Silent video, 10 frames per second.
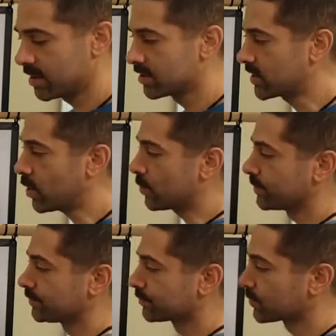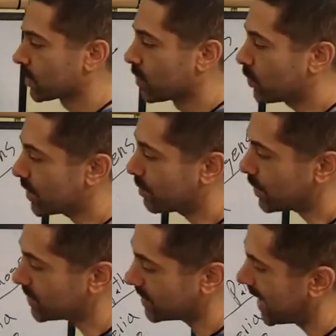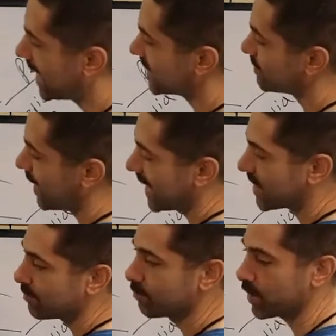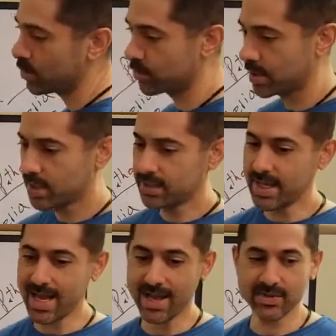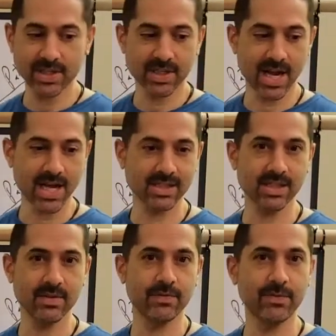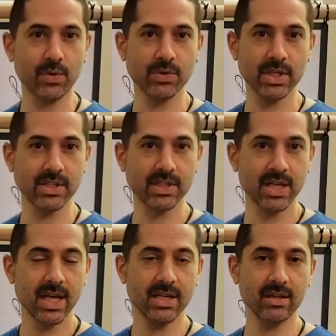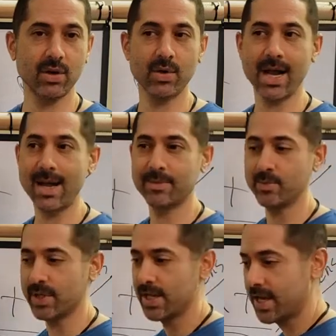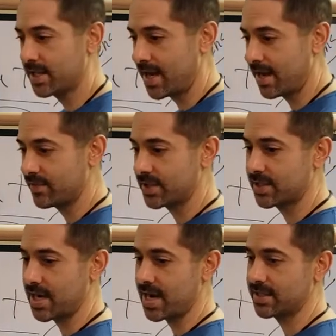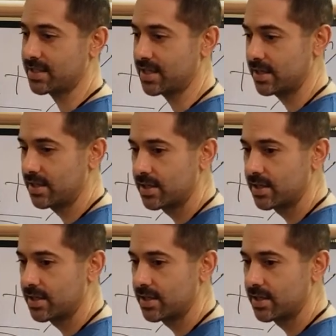so when a person has back and bloat, they have this constant fullness in the lower abdomen. They have this constant